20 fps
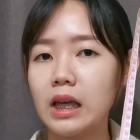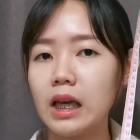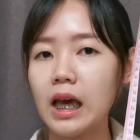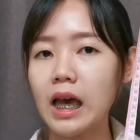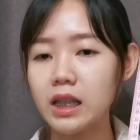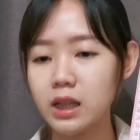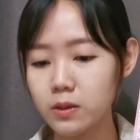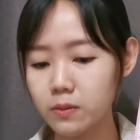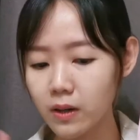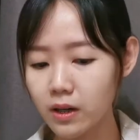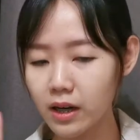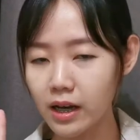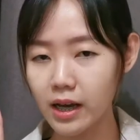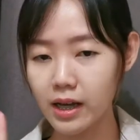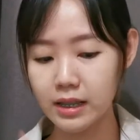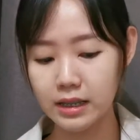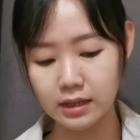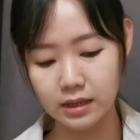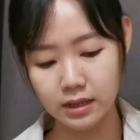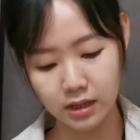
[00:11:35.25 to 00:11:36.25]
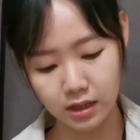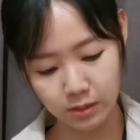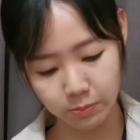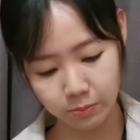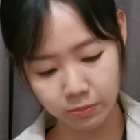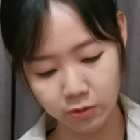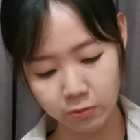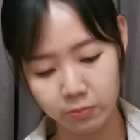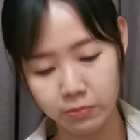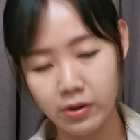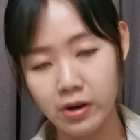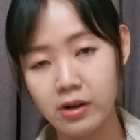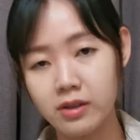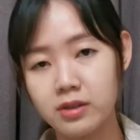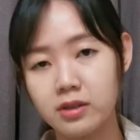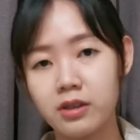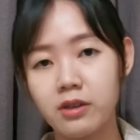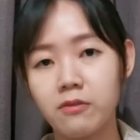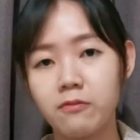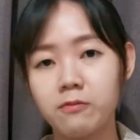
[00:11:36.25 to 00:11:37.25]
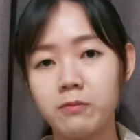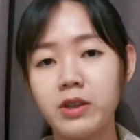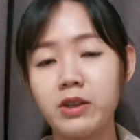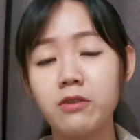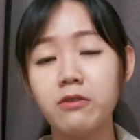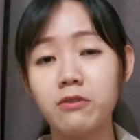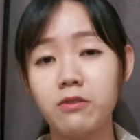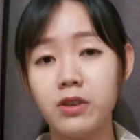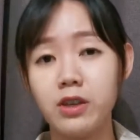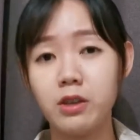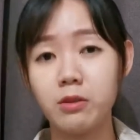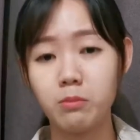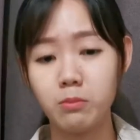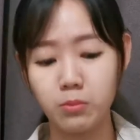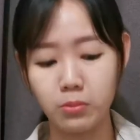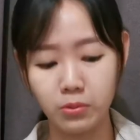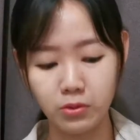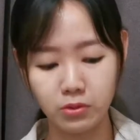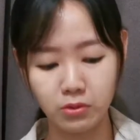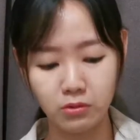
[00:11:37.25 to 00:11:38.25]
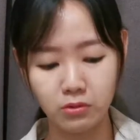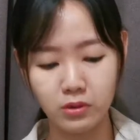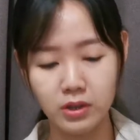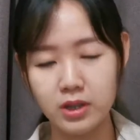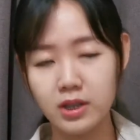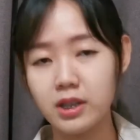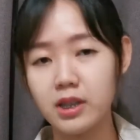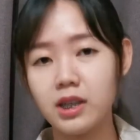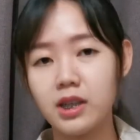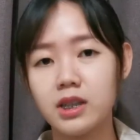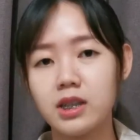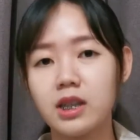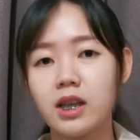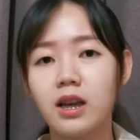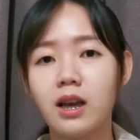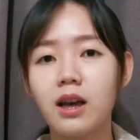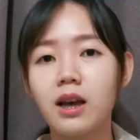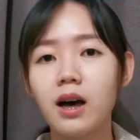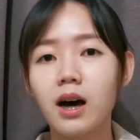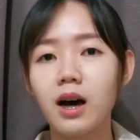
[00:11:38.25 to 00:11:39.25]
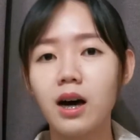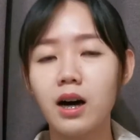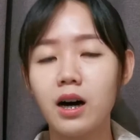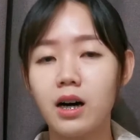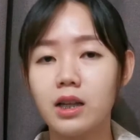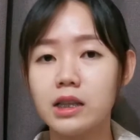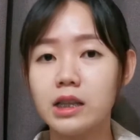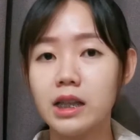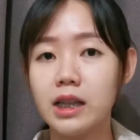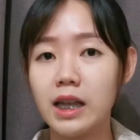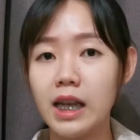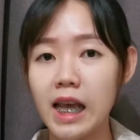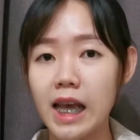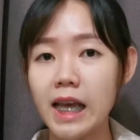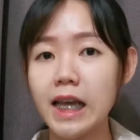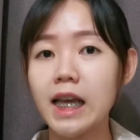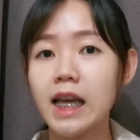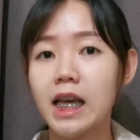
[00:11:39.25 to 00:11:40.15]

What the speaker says: as well as the proprioceptive input towards his the leg.